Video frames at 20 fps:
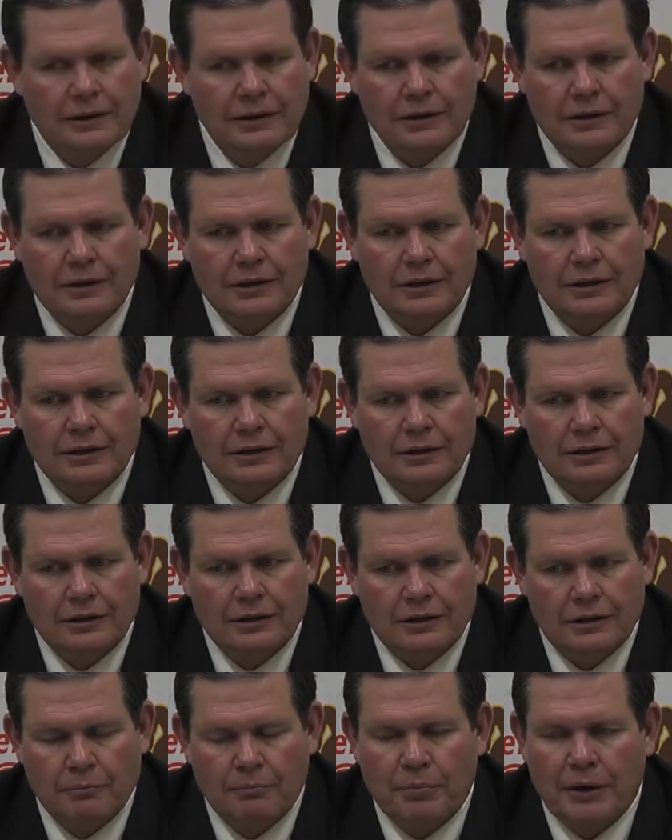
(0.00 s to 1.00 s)
the
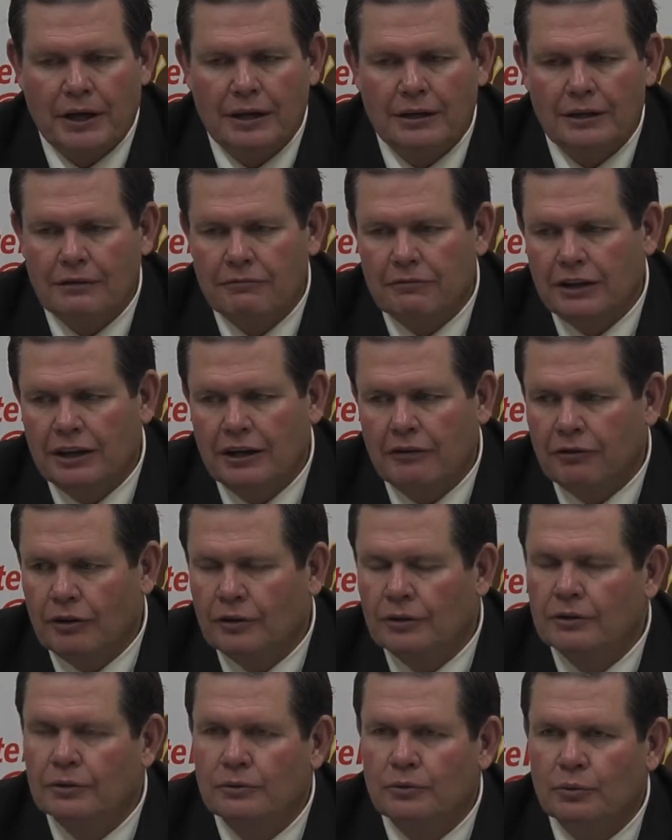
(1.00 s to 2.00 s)
competitive level
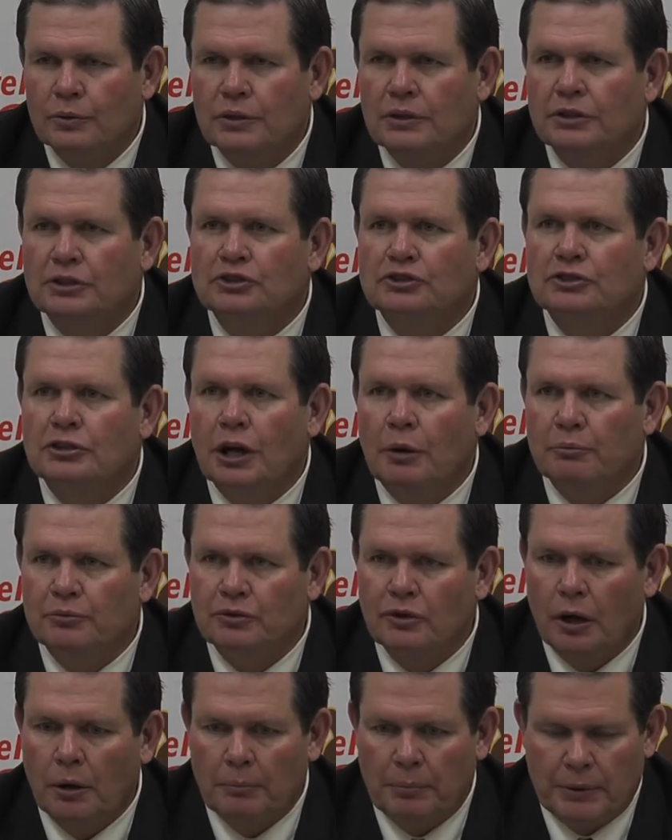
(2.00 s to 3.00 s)
really steps
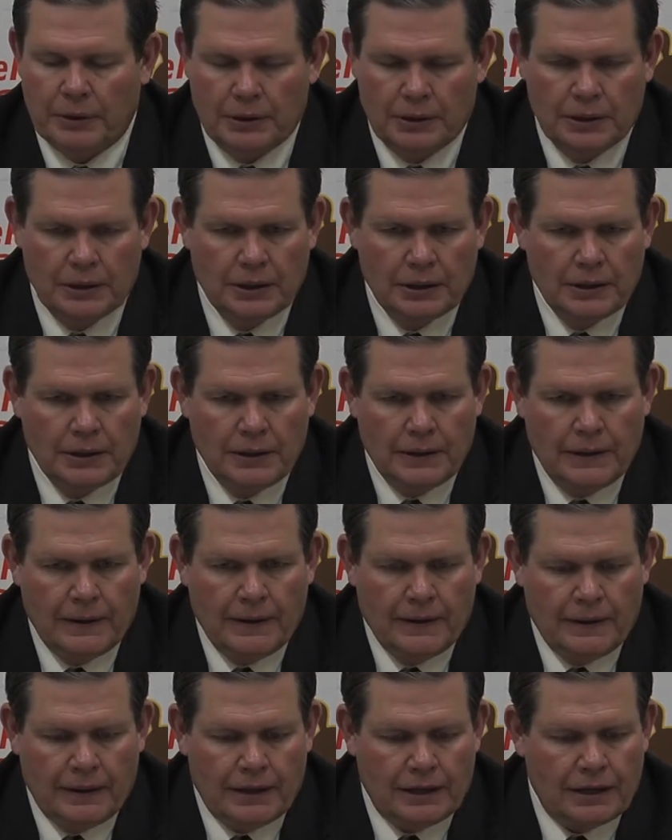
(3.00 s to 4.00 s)
up.
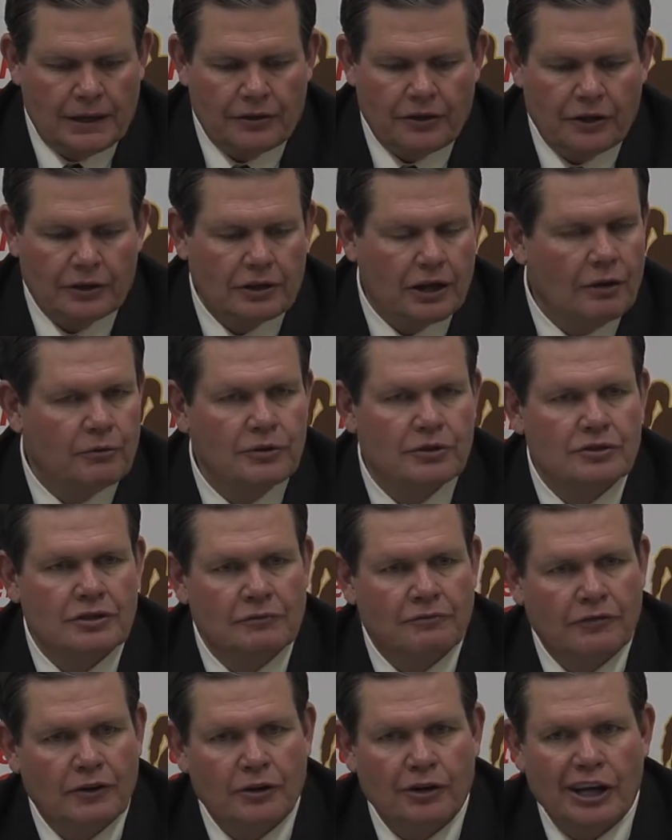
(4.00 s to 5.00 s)
And I thought that was
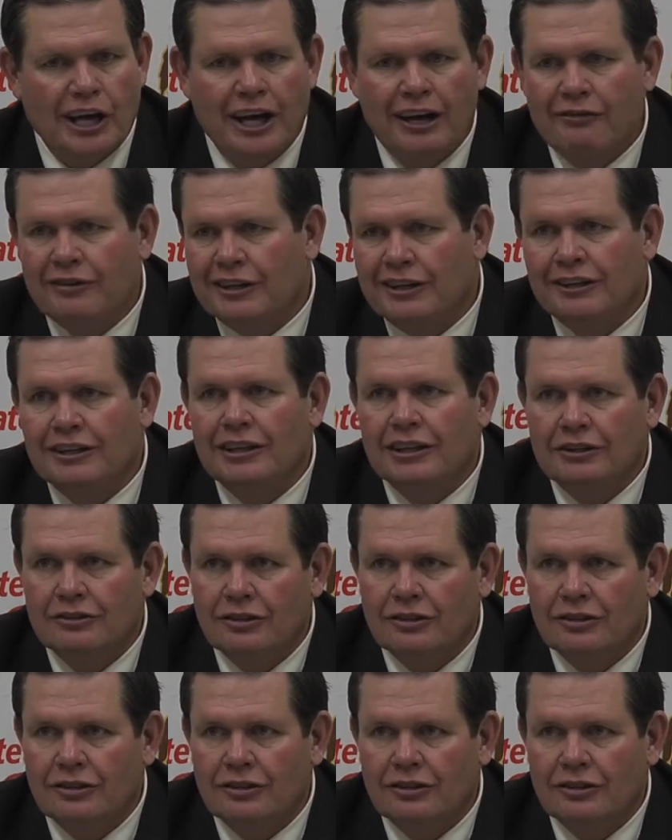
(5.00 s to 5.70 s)
very evident in